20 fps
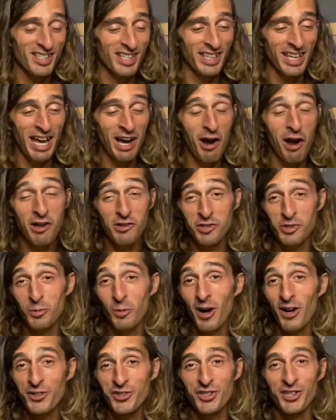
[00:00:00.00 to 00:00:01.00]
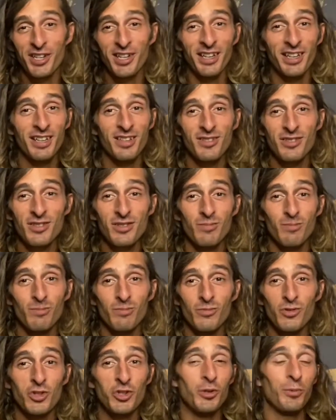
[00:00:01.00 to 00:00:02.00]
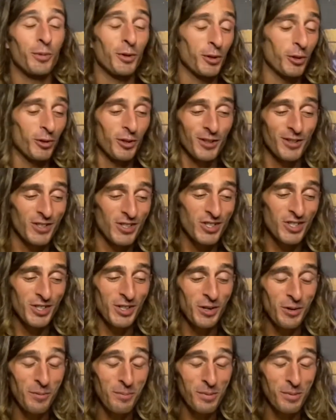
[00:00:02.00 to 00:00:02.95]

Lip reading: And now I just watch it and it's super cringe still.